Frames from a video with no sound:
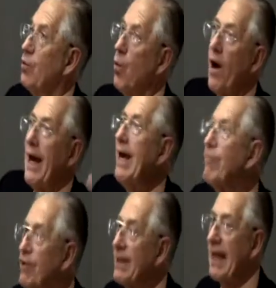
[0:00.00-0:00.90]

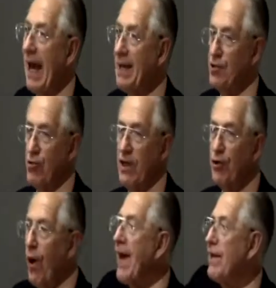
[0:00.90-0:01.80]
whatever the answer is,
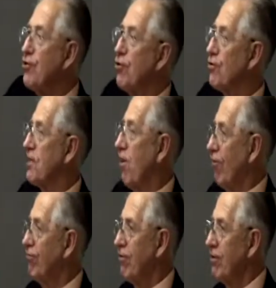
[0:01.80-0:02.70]
grade
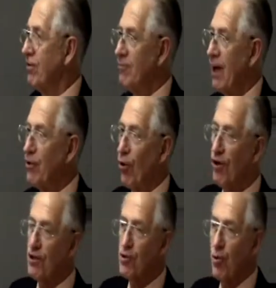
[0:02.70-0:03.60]
yourself. My
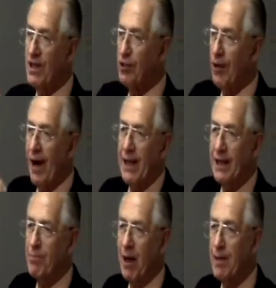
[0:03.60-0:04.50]
daughter is always
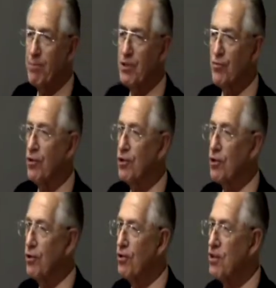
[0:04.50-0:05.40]
grading papers for her
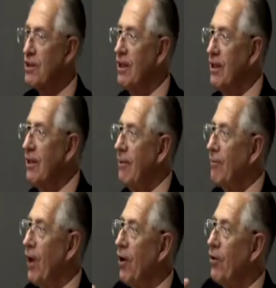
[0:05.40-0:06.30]
students.
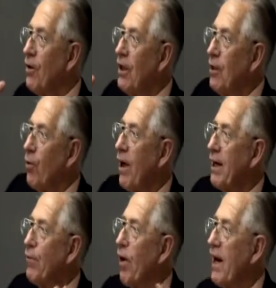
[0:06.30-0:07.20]
No,
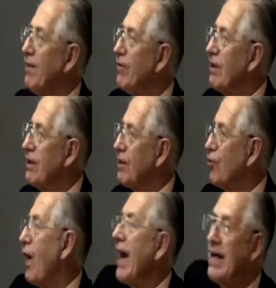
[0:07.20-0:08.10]
what, whatever
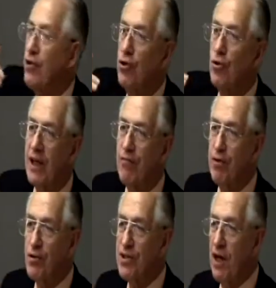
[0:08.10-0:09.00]
grade you give
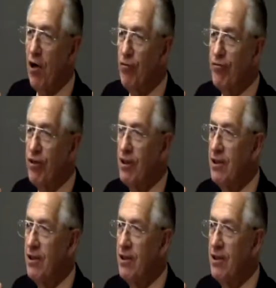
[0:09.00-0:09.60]
yourself,